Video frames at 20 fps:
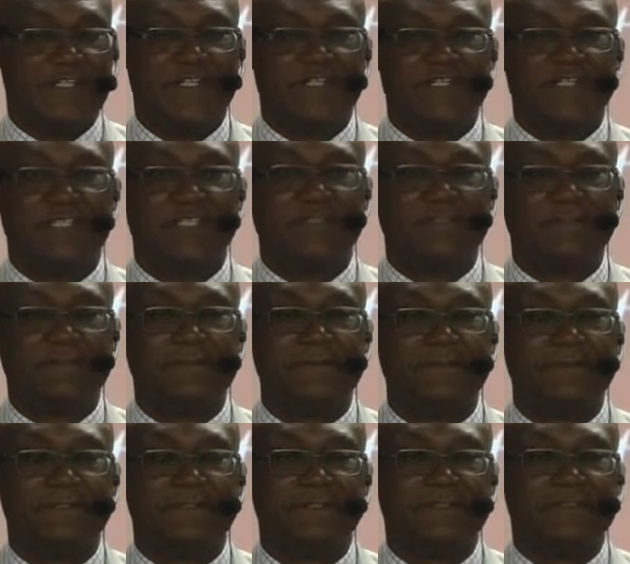the angel
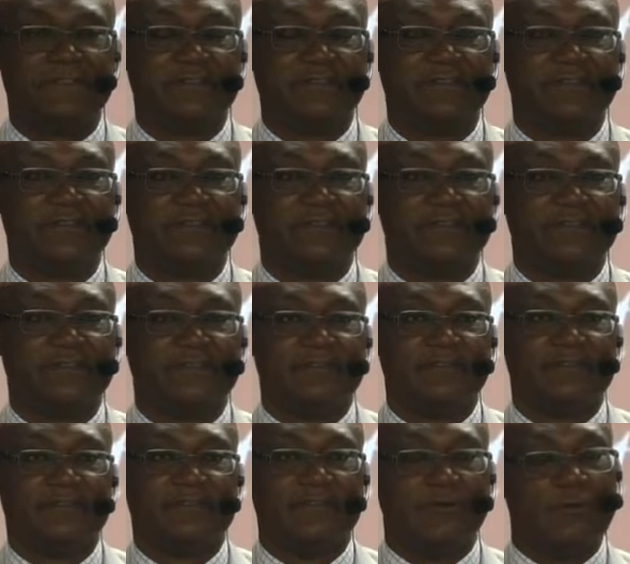told her,
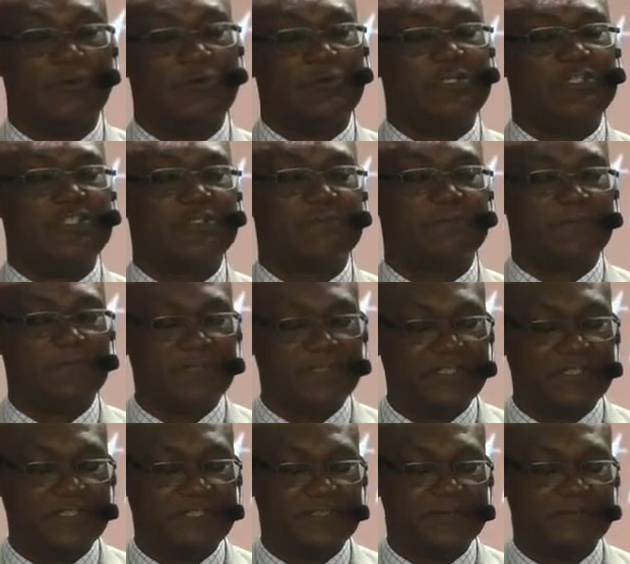the Holy
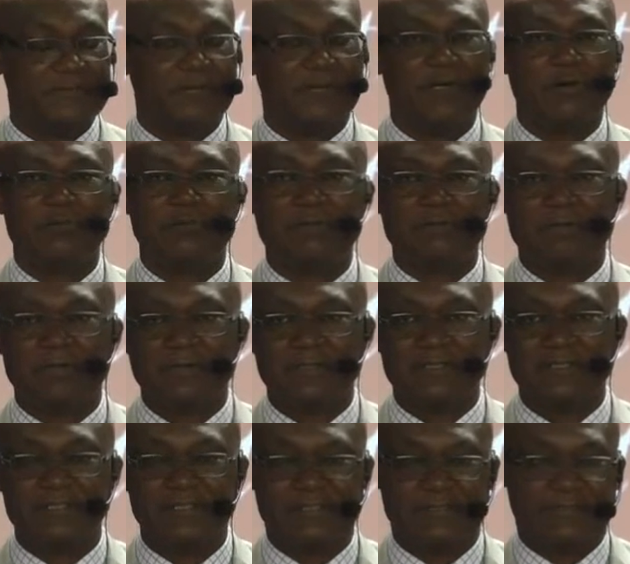Spirit will come
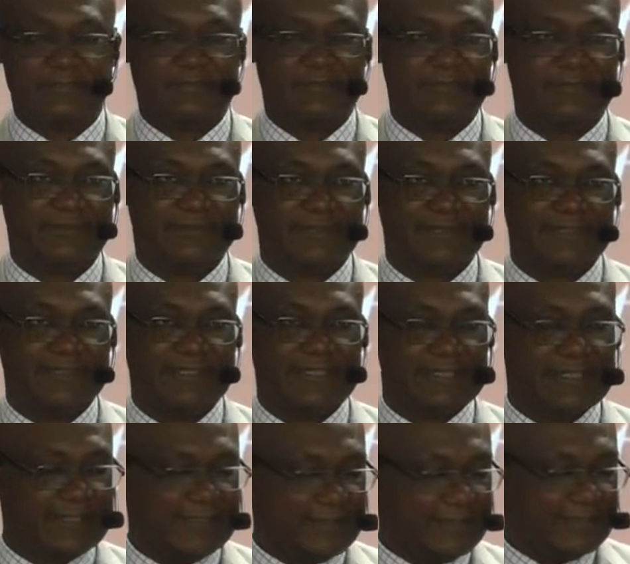upon
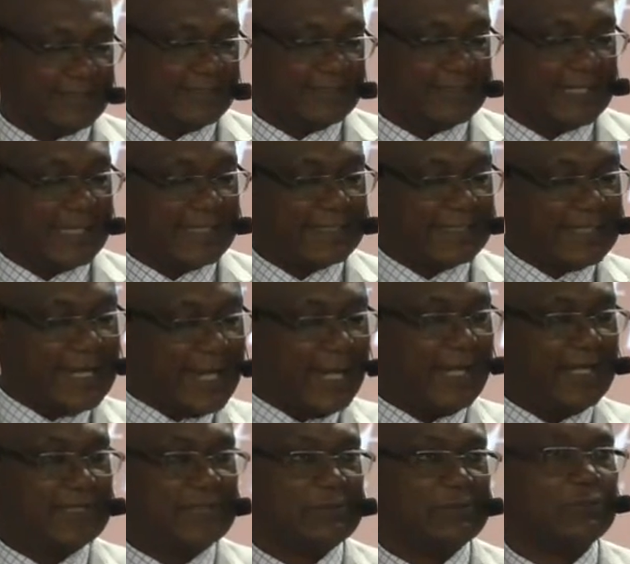her, And
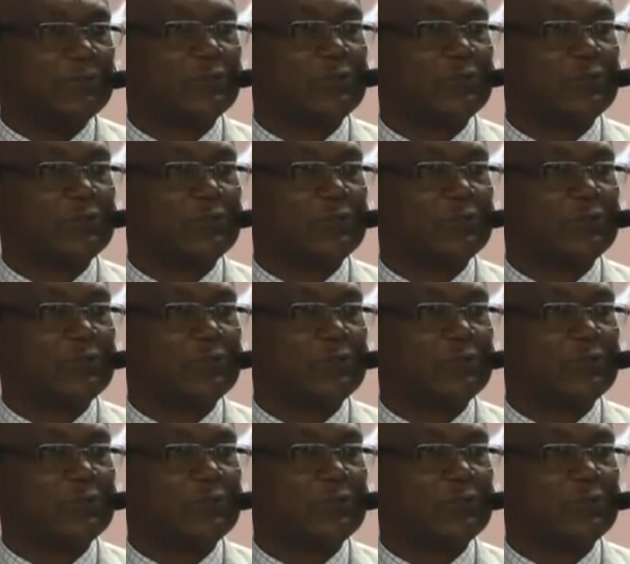God